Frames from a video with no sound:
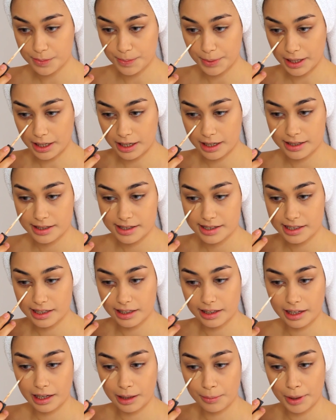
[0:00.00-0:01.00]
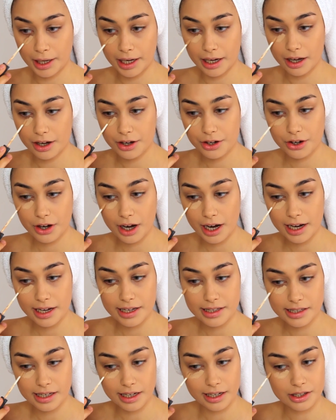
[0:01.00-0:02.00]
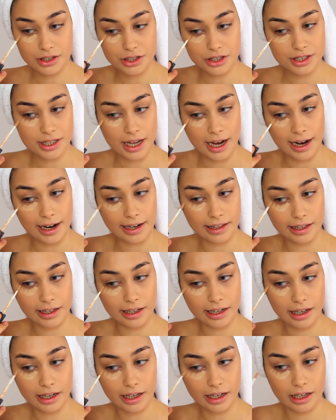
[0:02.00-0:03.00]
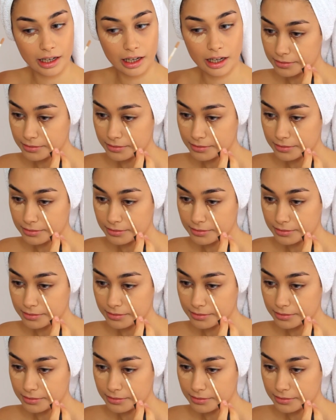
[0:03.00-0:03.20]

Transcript: Be concealing my under eyes and just highlighting.